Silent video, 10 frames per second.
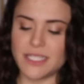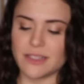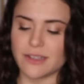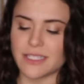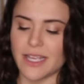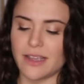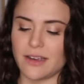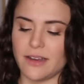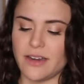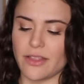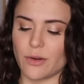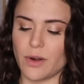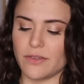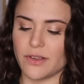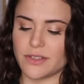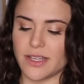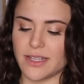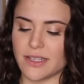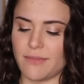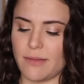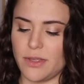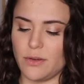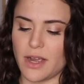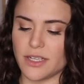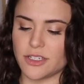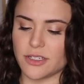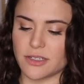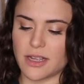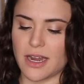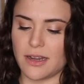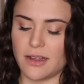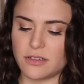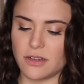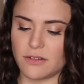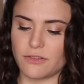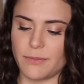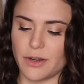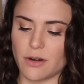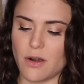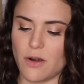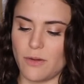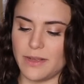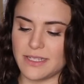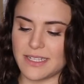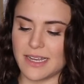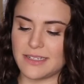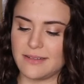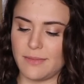This looks like another one of those things that maybe you guys just kind of took from your home and sent to